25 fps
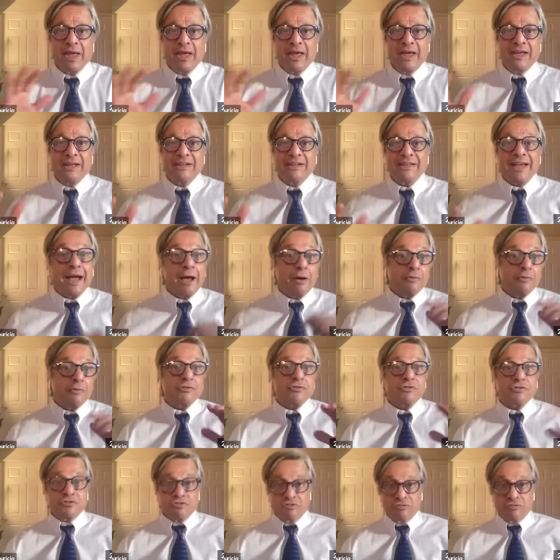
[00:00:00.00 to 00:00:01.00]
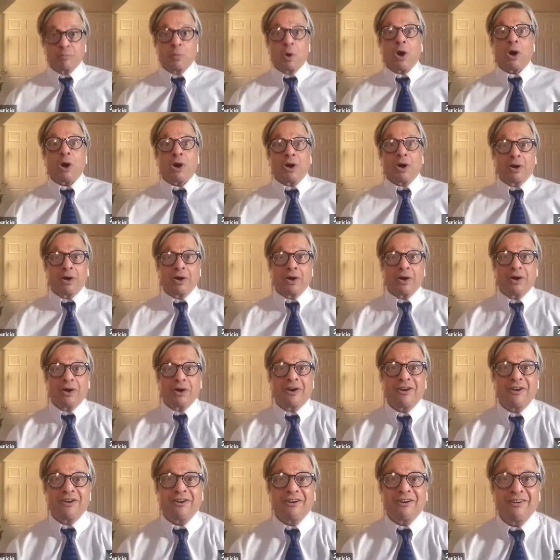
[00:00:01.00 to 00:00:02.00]
and outsmart
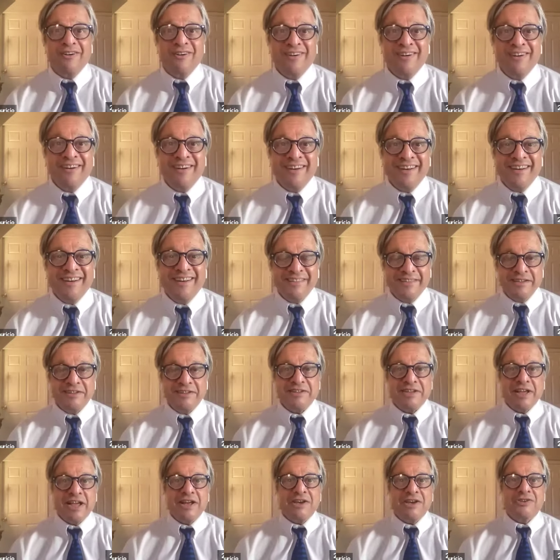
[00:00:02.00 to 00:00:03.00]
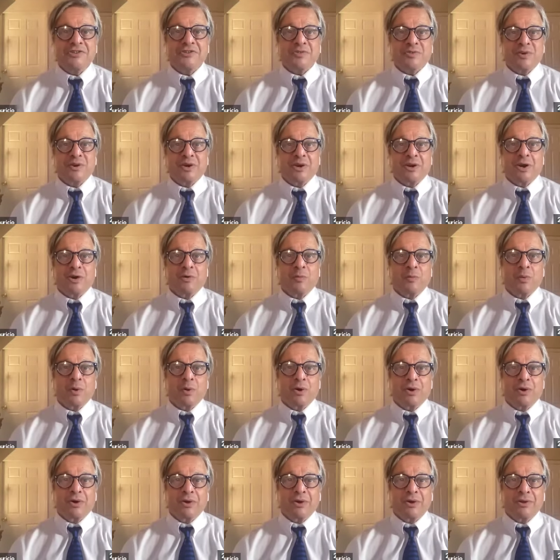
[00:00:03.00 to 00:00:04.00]
the danger in our
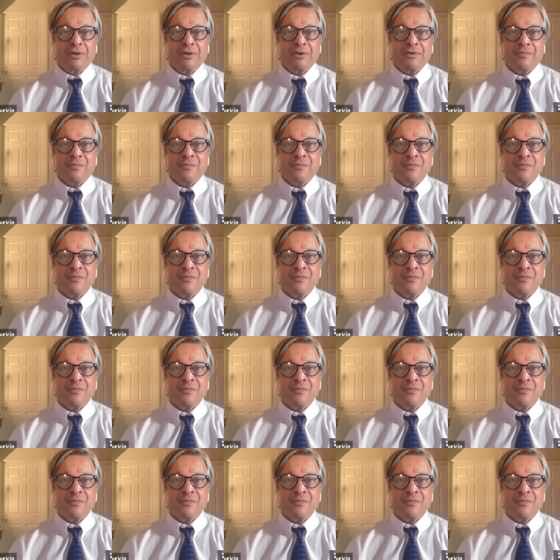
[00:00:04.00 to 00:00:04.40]
world.